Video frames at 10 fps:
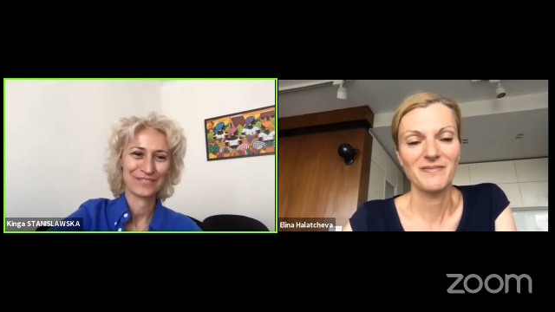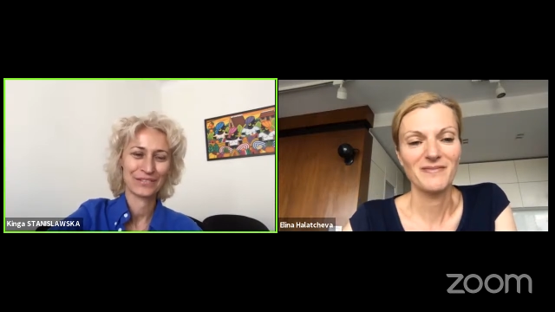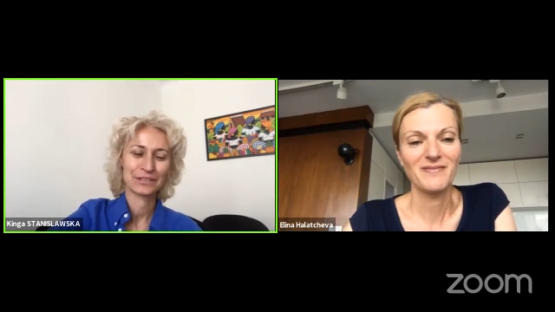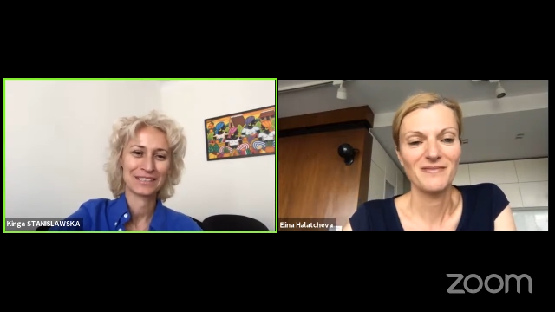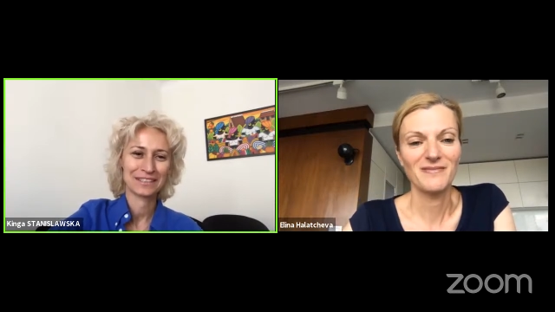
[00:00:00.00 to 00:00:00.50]

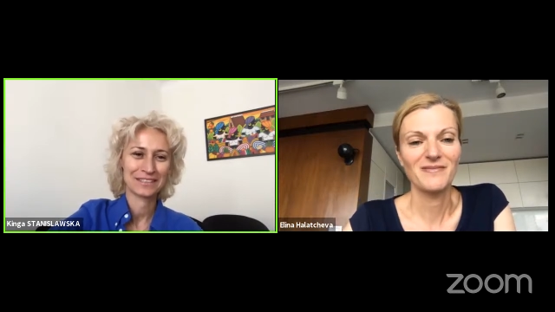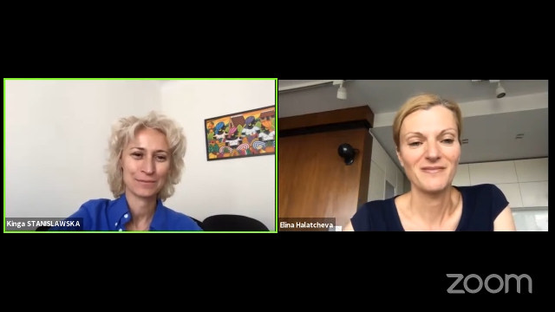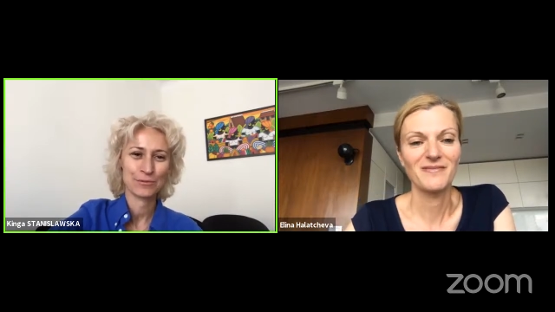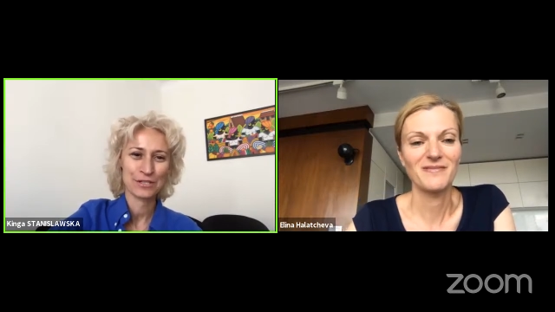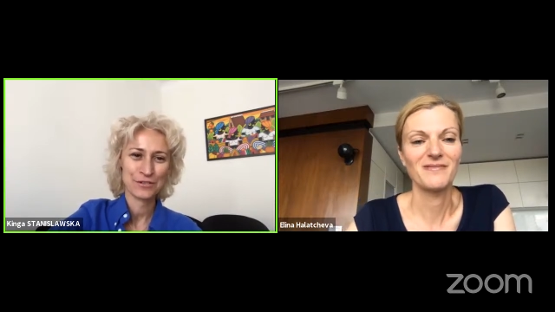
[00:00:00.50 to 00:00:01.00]
Speaker 1: building
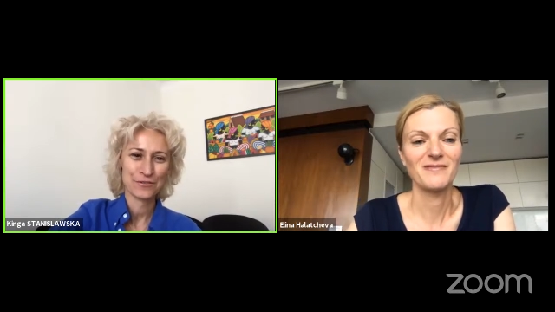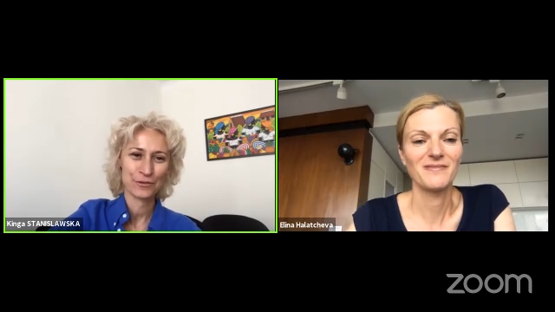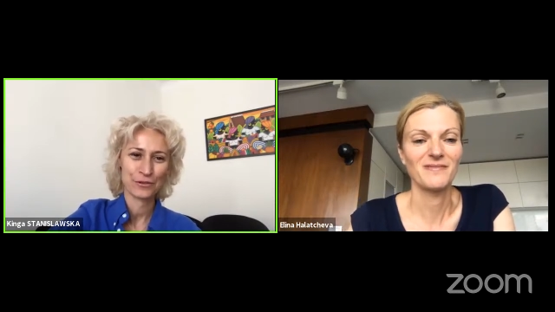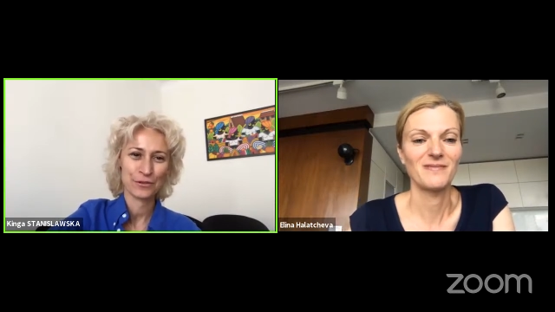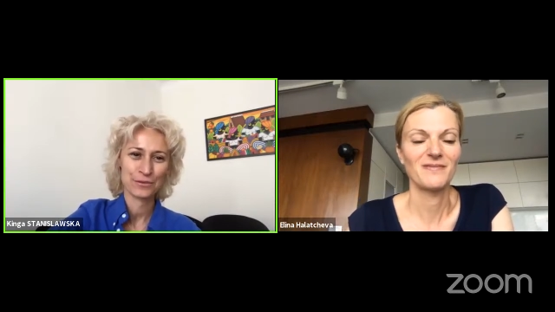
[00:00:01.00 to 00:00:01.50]
this bridge
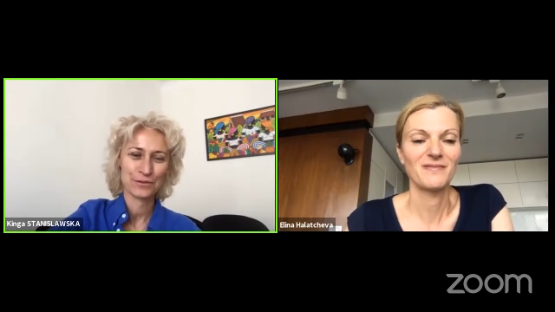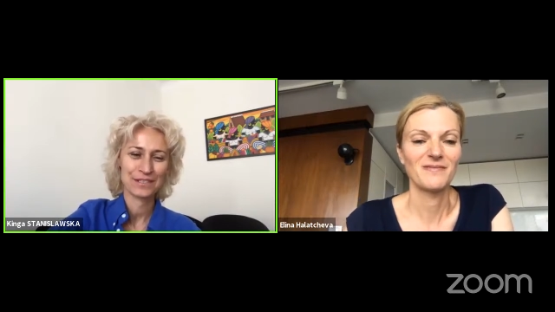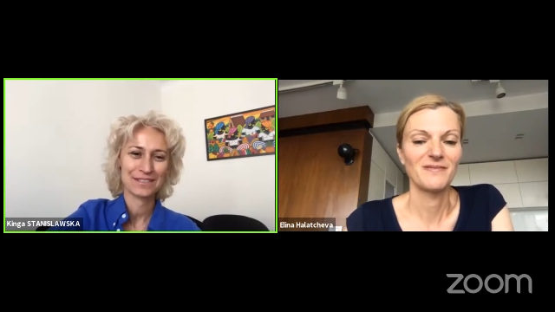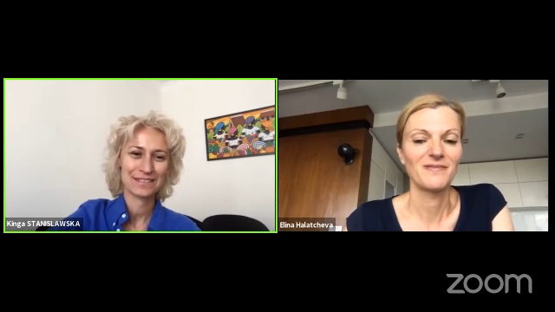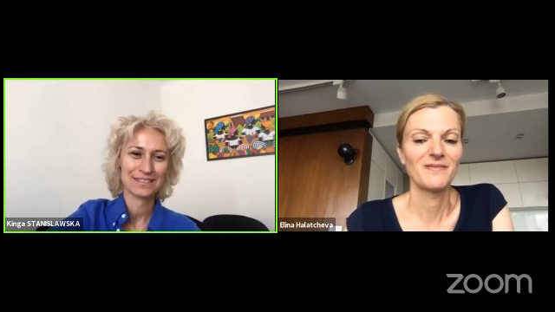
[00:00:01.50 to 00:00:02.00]
for those
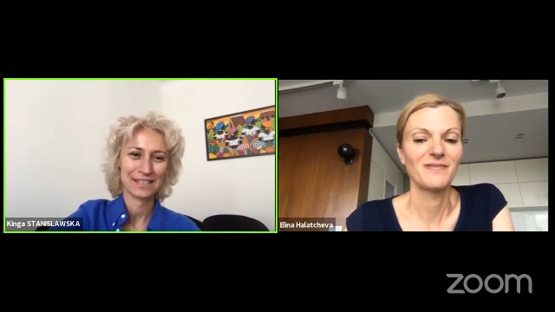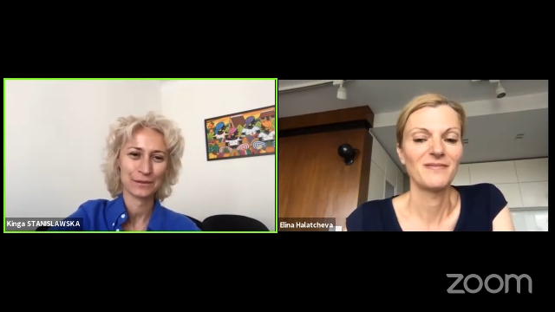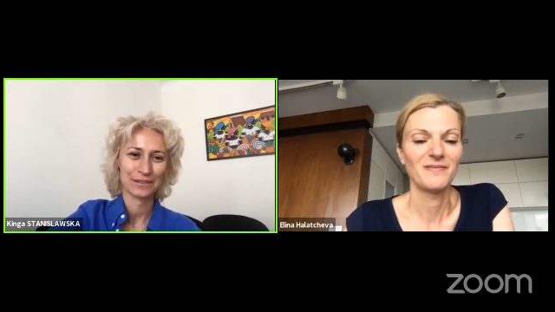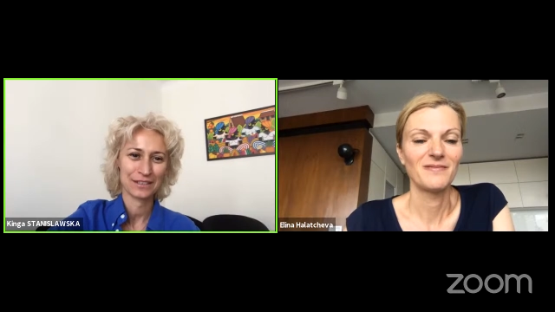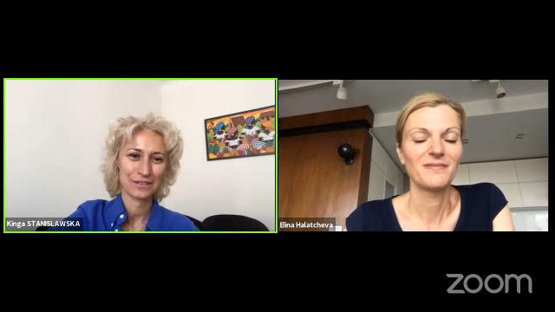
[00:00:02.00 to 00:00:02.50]
VCs
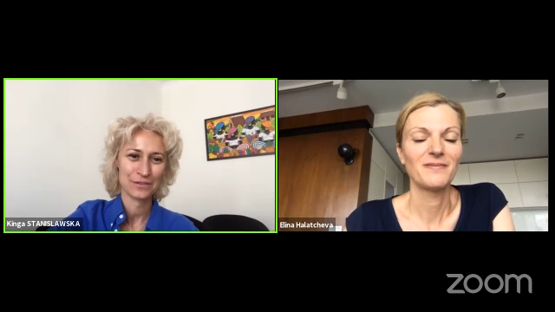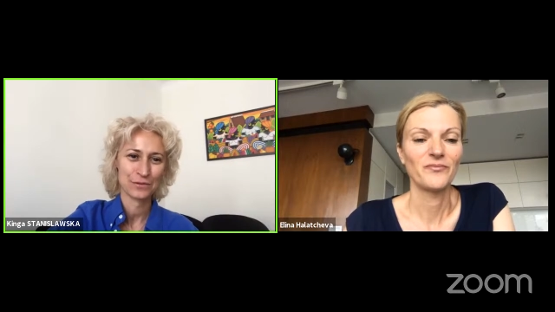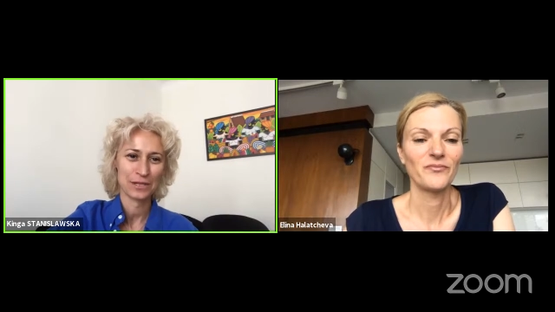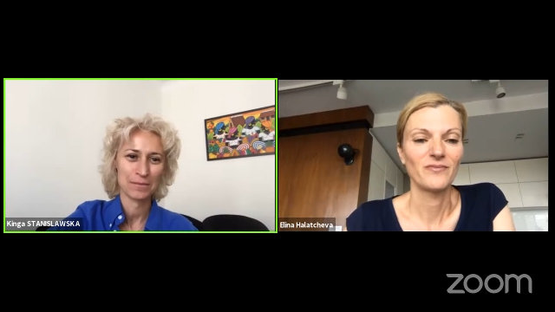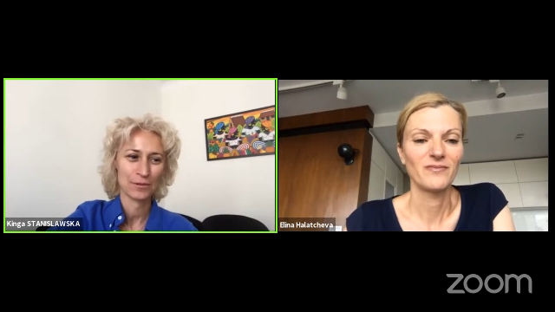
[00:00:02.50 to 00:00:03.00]
out there
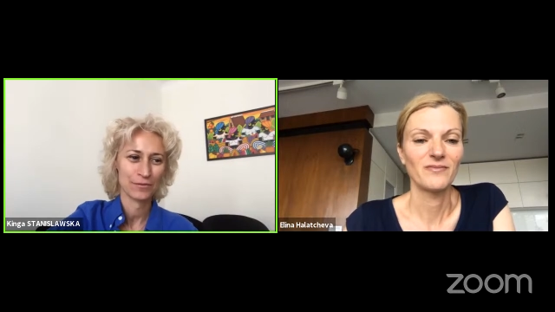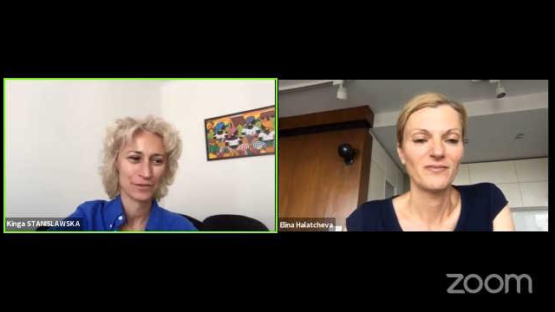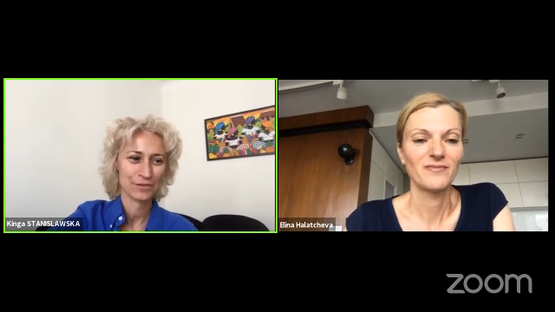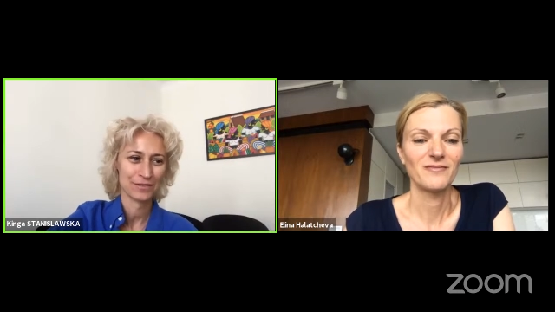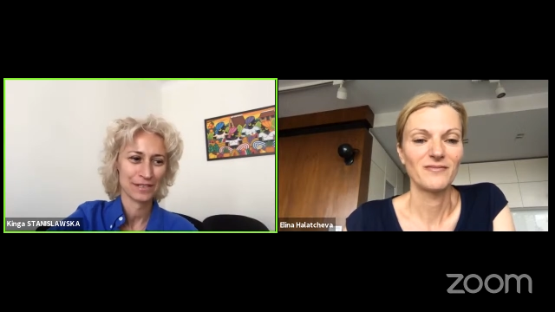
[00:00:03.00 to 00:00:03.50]
to come
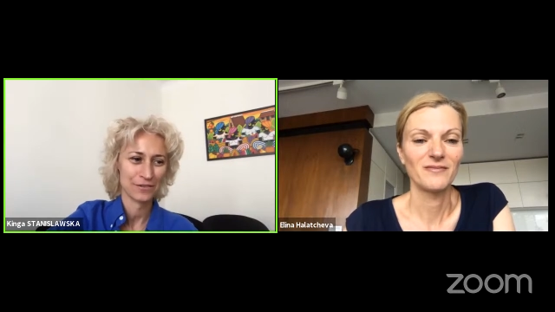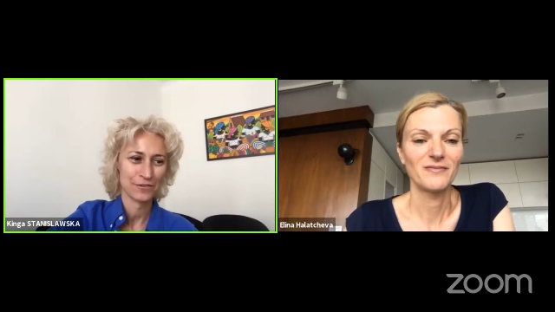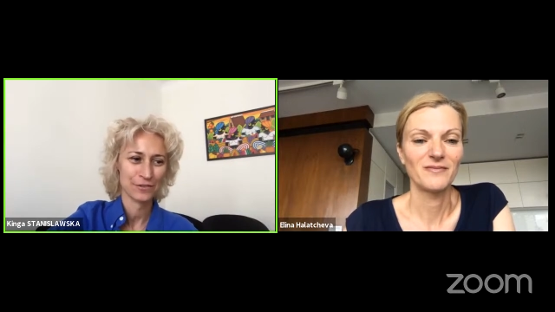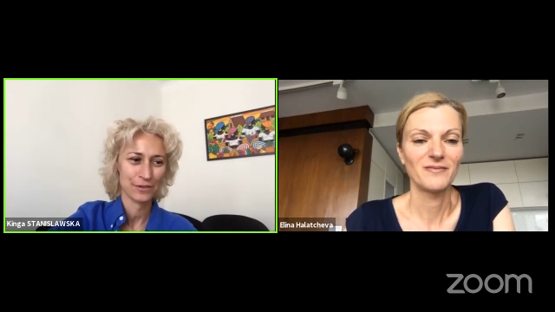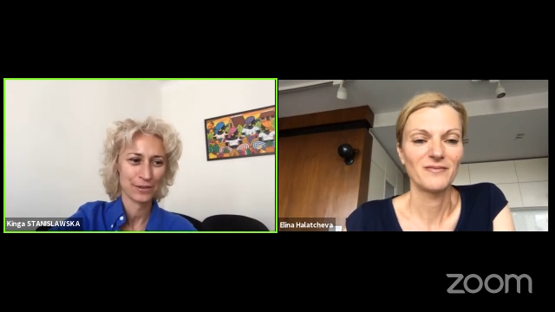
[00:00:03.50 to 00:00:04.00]
over to
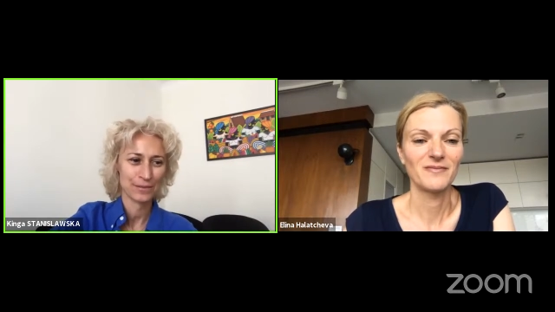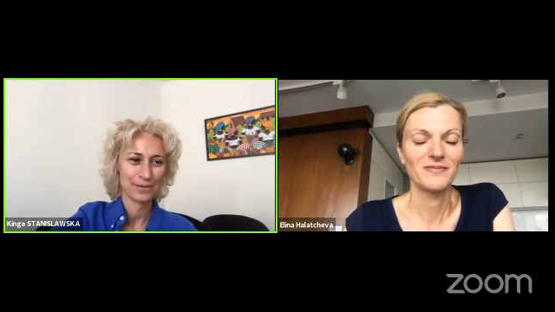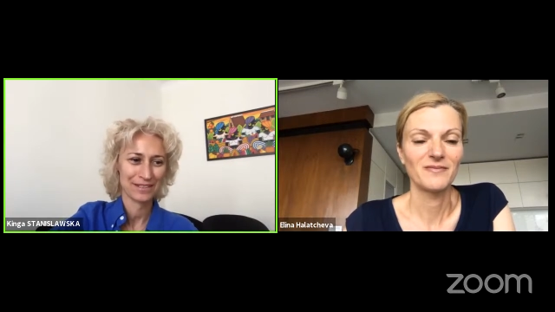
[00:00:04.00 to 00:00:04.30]
Central Europe.